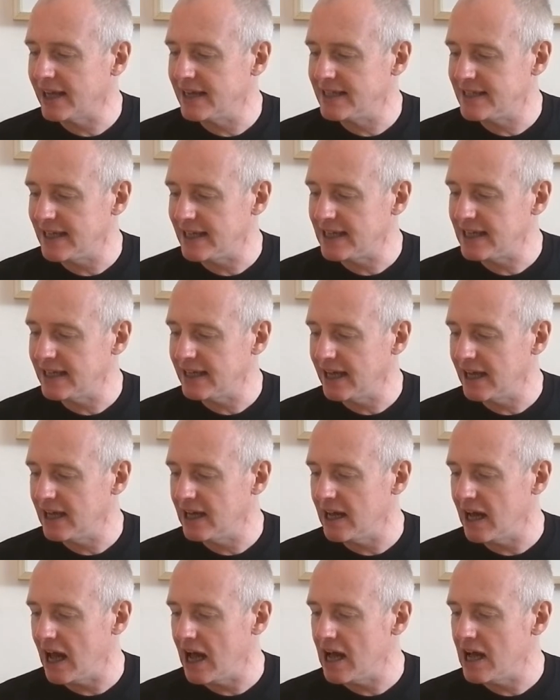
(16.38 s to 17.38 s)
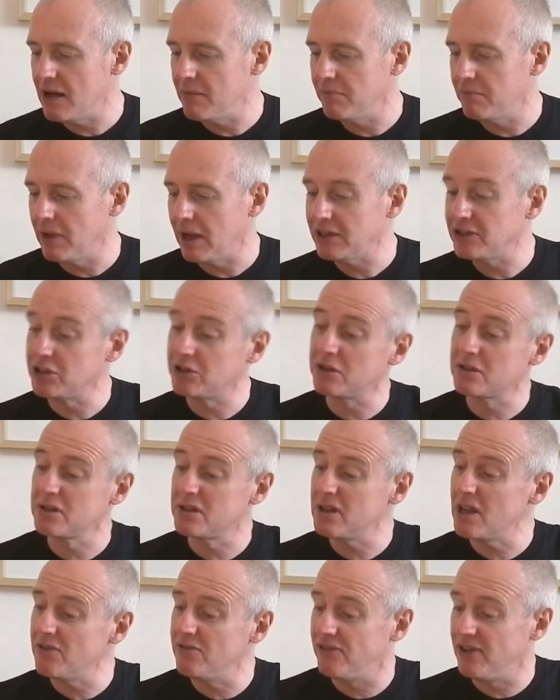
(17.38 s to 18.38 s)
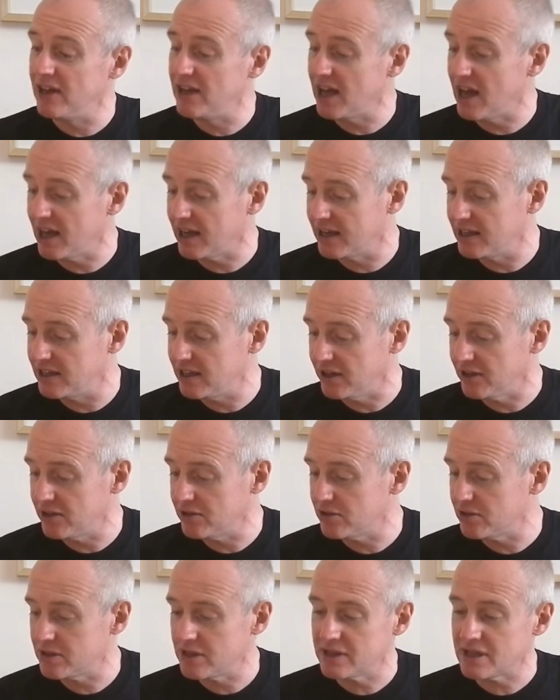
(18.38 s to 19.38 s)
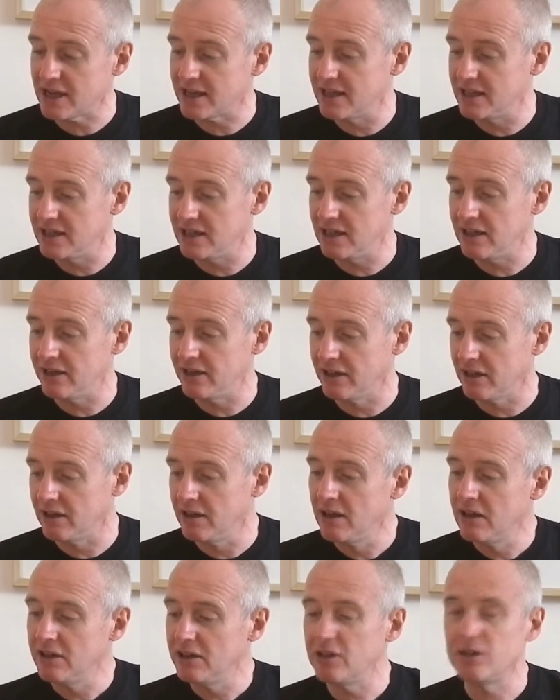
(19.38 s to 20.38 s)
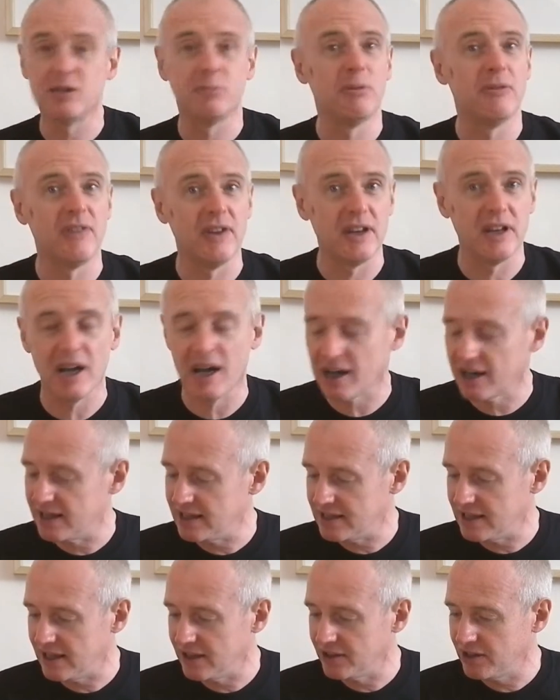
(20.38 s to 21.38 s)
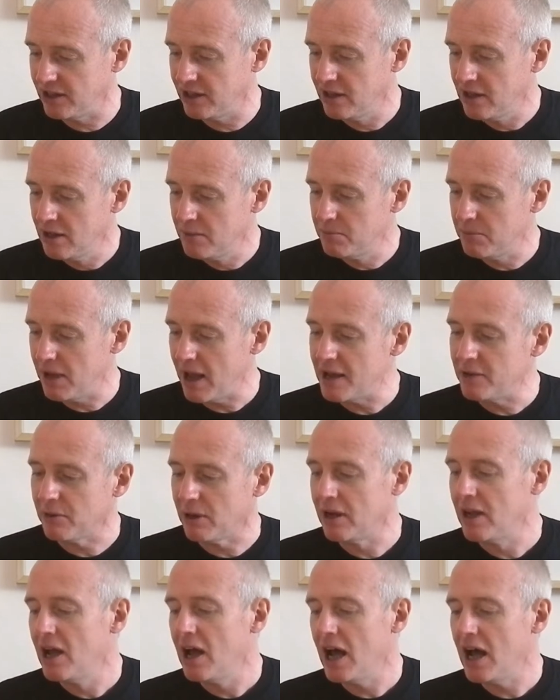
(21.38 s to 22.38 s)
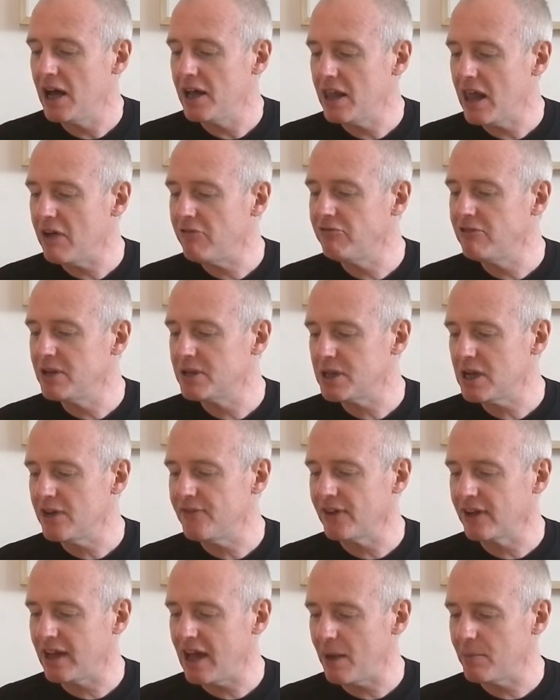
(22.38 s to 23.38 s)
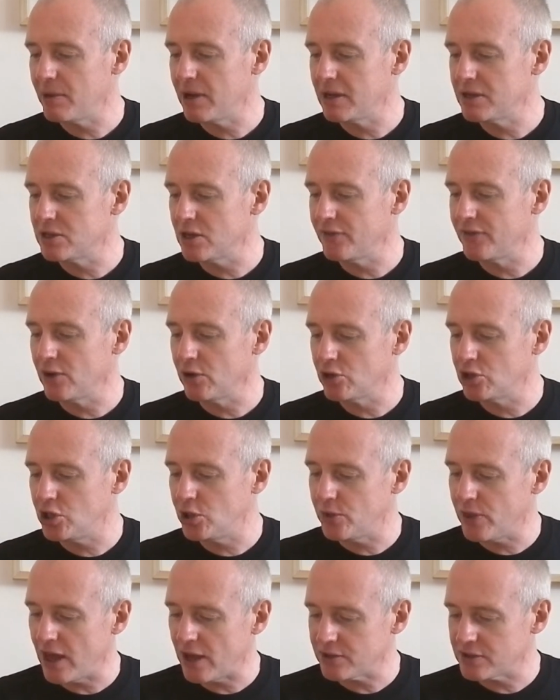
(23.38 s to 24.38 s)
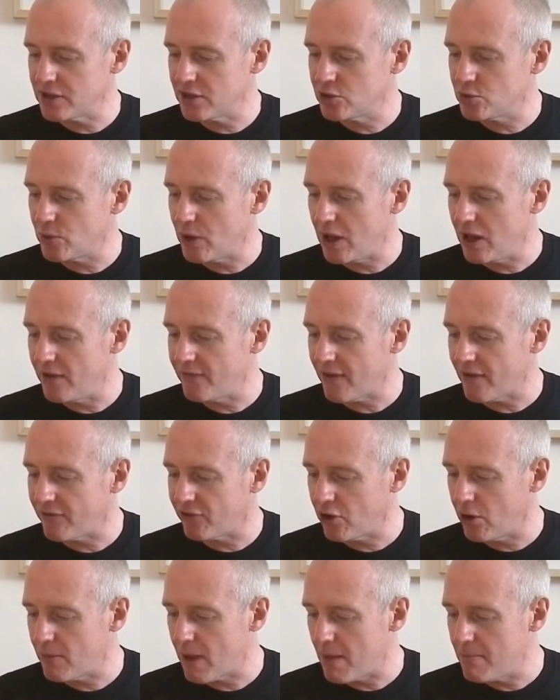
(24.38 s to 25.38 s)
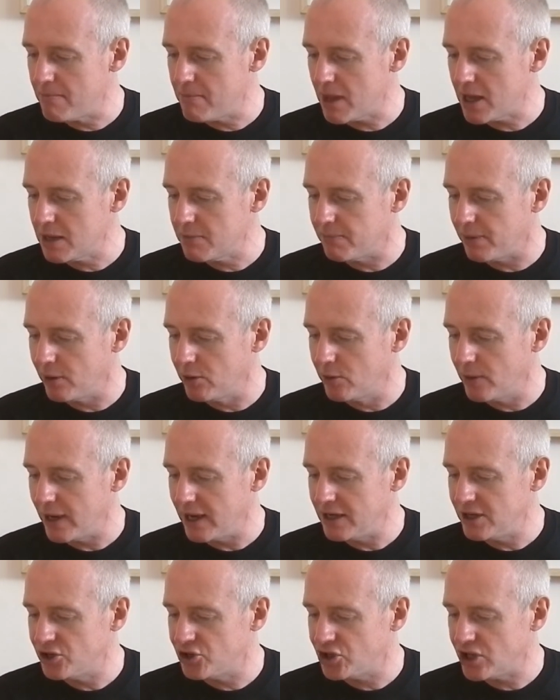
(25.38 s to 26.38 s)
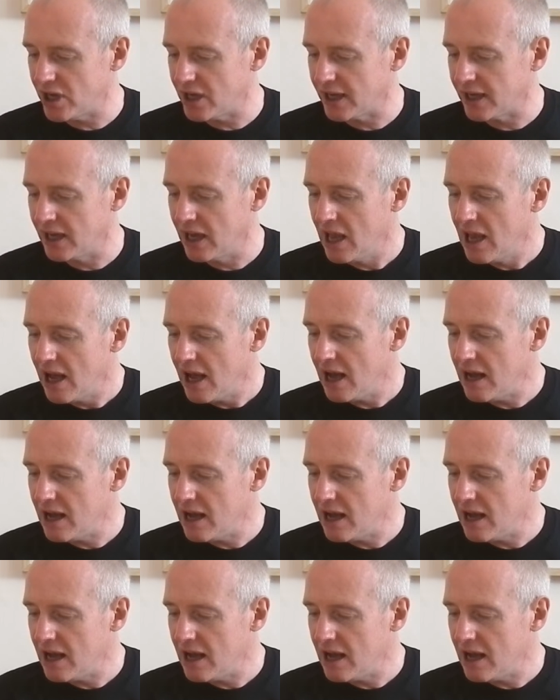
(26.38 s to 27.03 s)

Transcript: Aquitania. Actually, it doesn't say Vigna Aquitania, it just says Aquitania. It used to be Vigna Aquitania. But anyway, their Reserva Cabernet Sauvignon 2012 from Maipo in Chile.